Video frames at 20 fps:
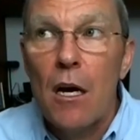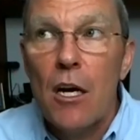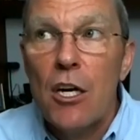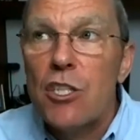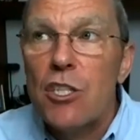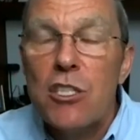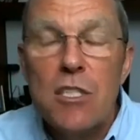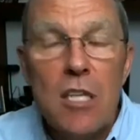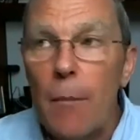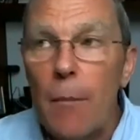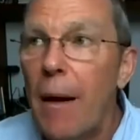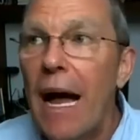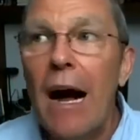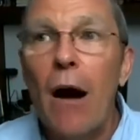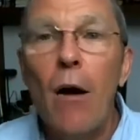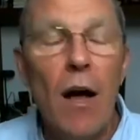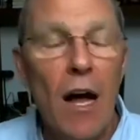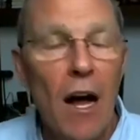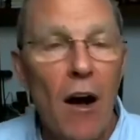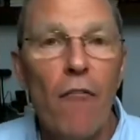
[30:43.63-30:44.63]

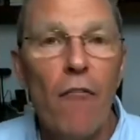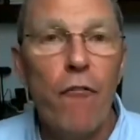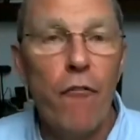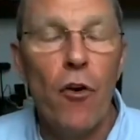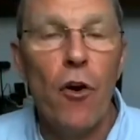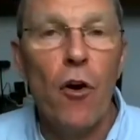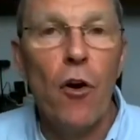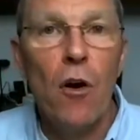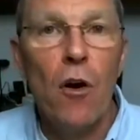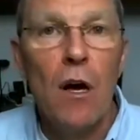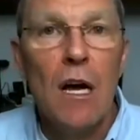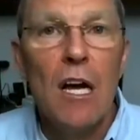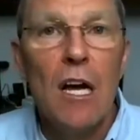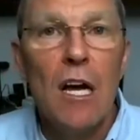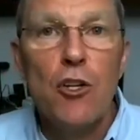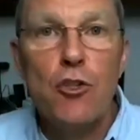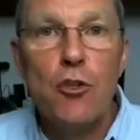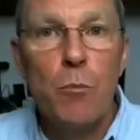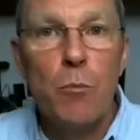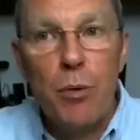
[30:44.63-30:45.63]
somehow helpful
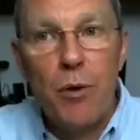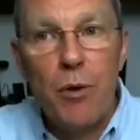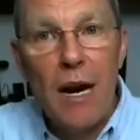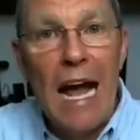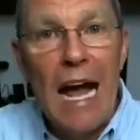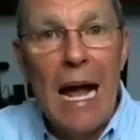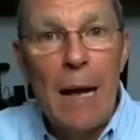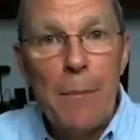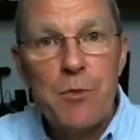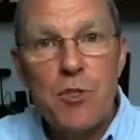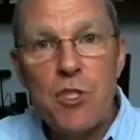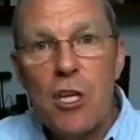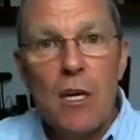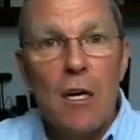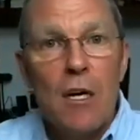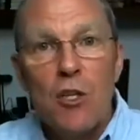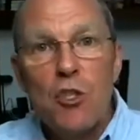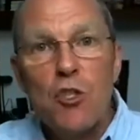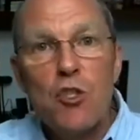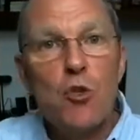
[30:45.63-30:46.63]
to perhaps
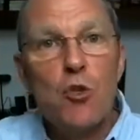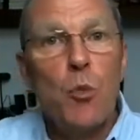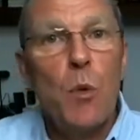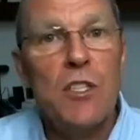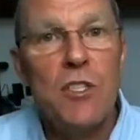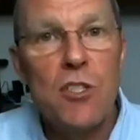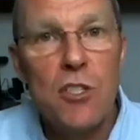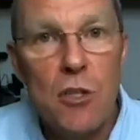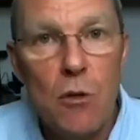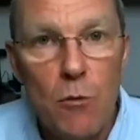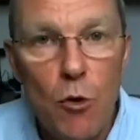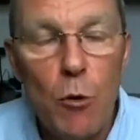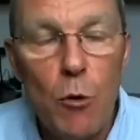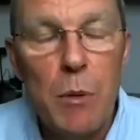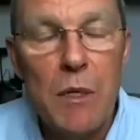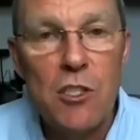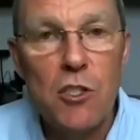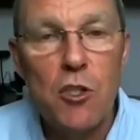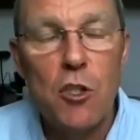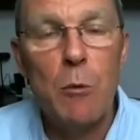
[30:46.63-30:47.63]
switch the
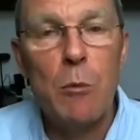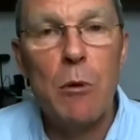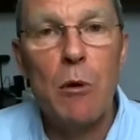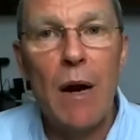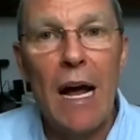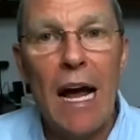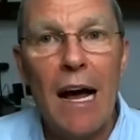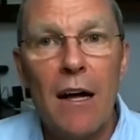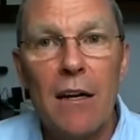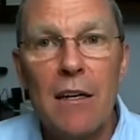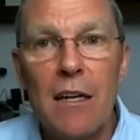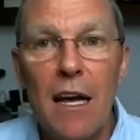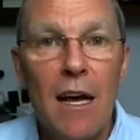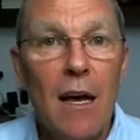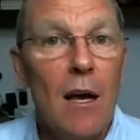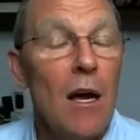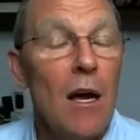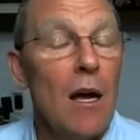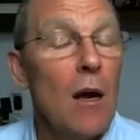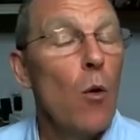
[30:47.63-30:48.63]
Rubik's Cube around,
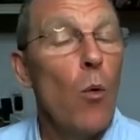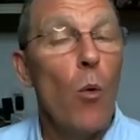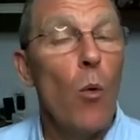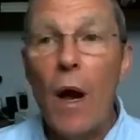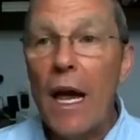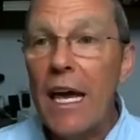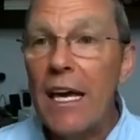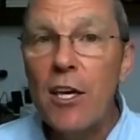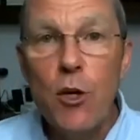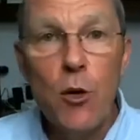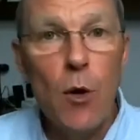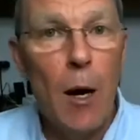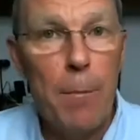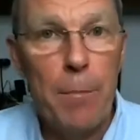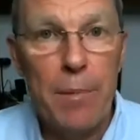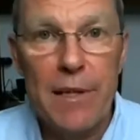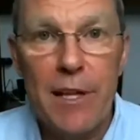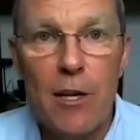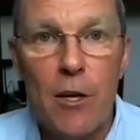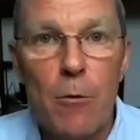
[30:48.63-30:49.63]
wake you up a
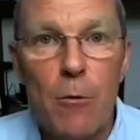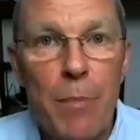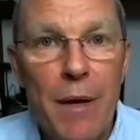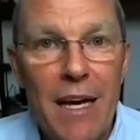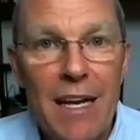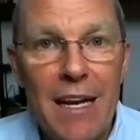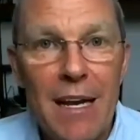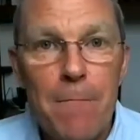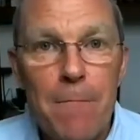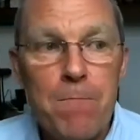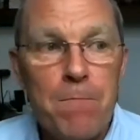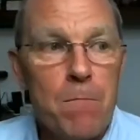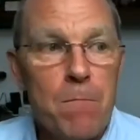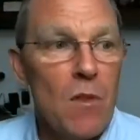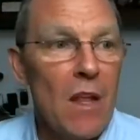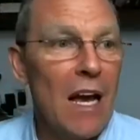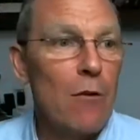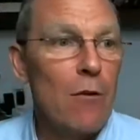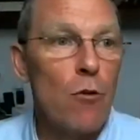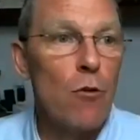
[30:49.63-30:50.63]
little bit,
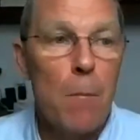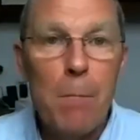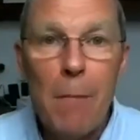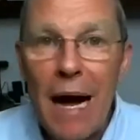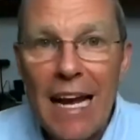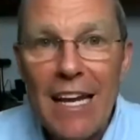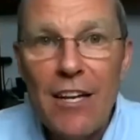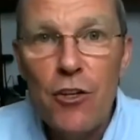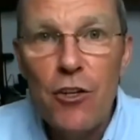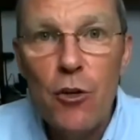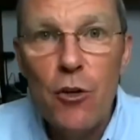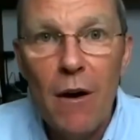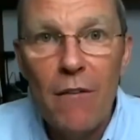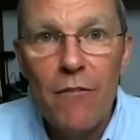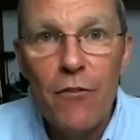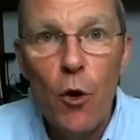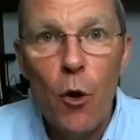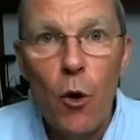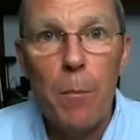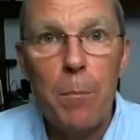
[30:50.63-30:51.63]
and remind you of
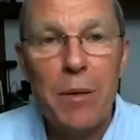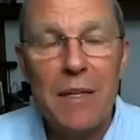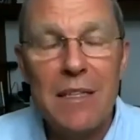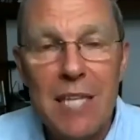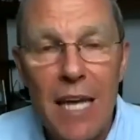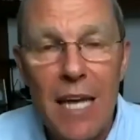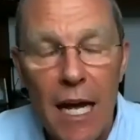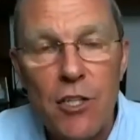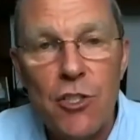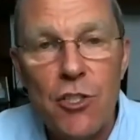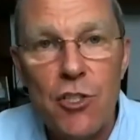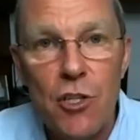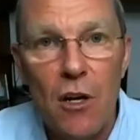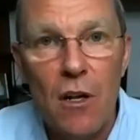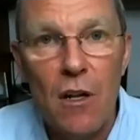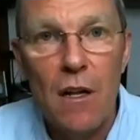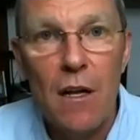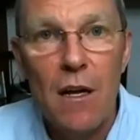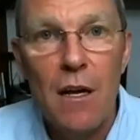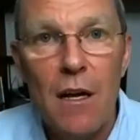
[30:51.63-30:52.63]
your potential.